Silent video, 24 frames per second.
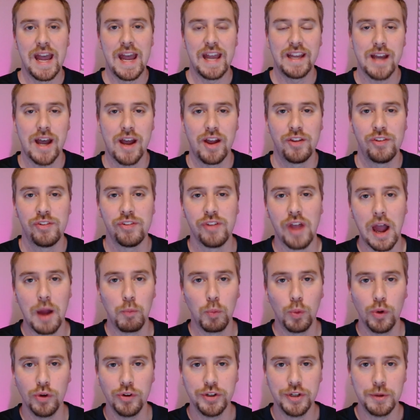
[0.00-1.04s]
Hey guys, I'm
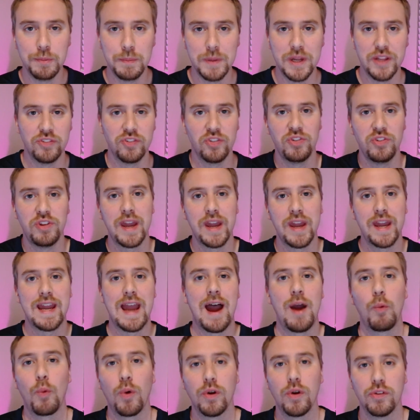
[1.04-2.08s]
William, and today
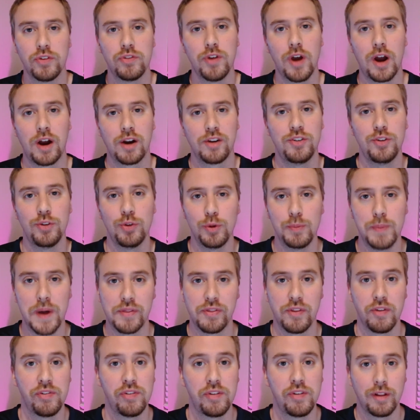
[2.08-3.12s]
I want to talk to you about
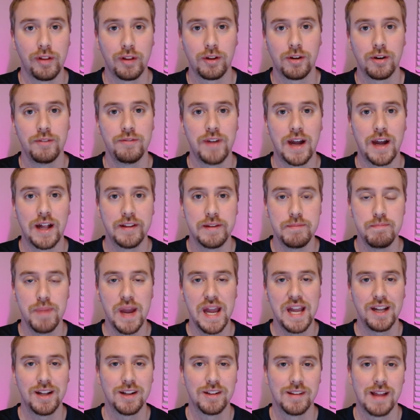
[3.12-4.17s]
the Silicon Valley
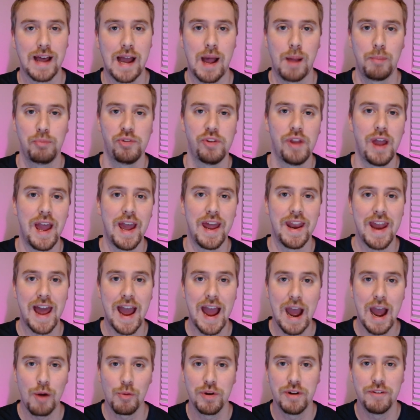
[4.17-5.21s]
Bank collapse and
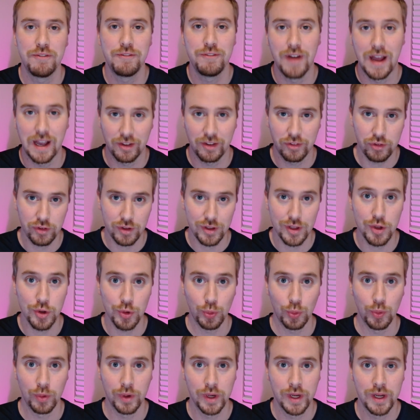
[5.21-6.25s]
how it affects
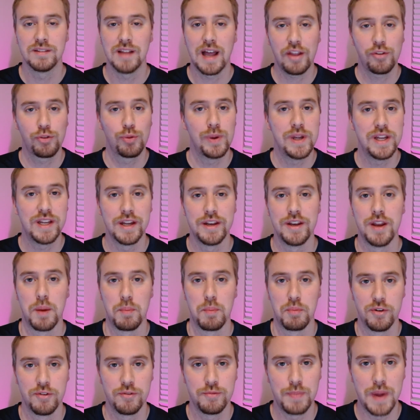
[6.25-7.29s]
you. Last week, a
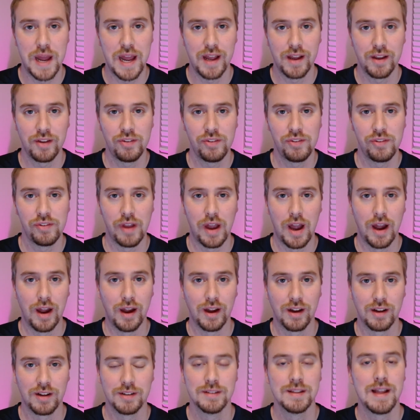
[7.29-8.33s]
number of banks
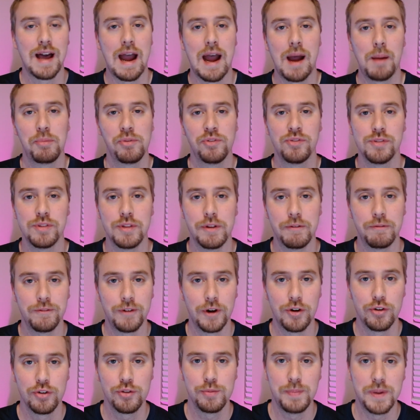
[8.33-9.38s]
collapsed, the
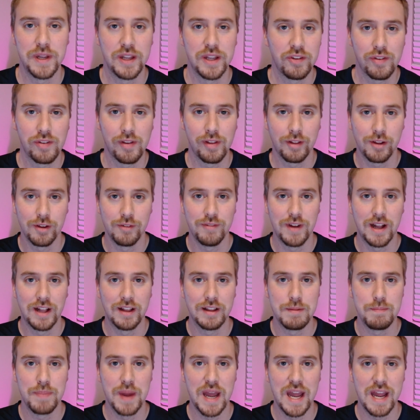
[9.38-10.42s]
first being Silicon
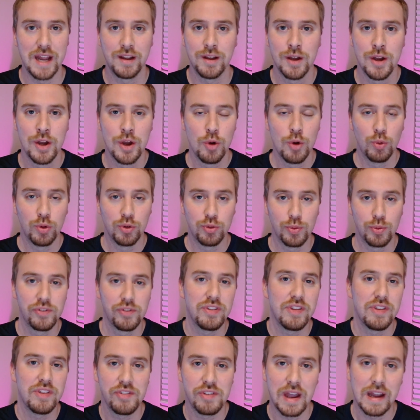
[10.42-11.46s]
Valley Bank, which was
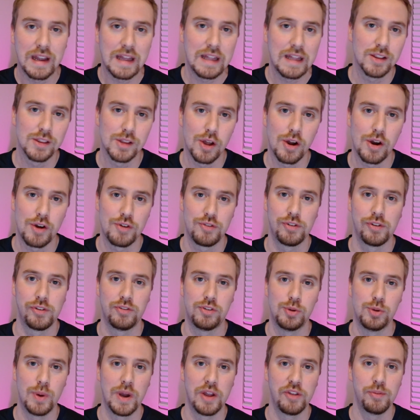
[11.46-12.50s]
the second largest
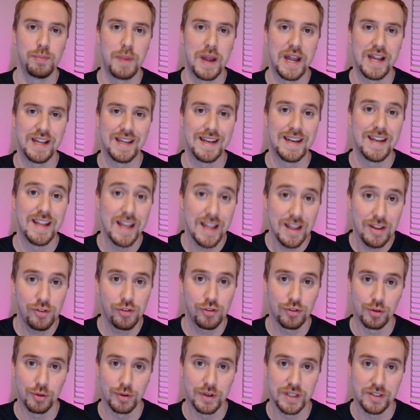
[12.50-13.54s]
US bank in
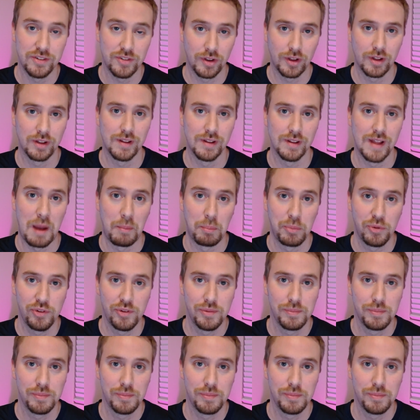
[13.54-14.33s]
history to collapse.